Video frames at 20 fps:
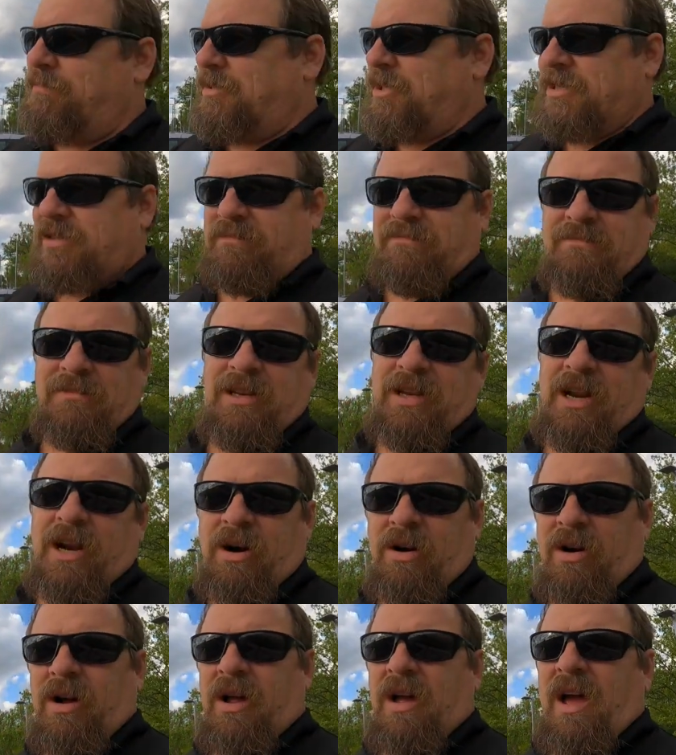Just, you
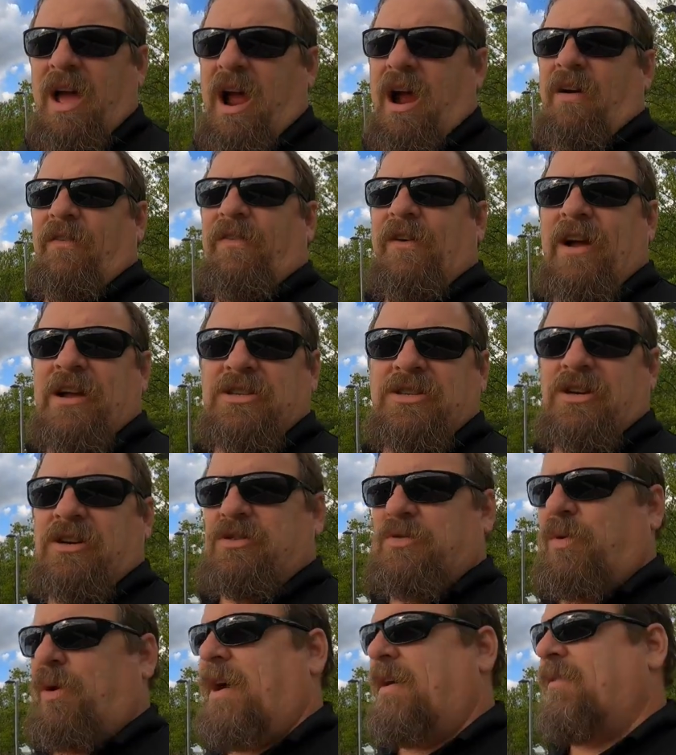know, air fresheners or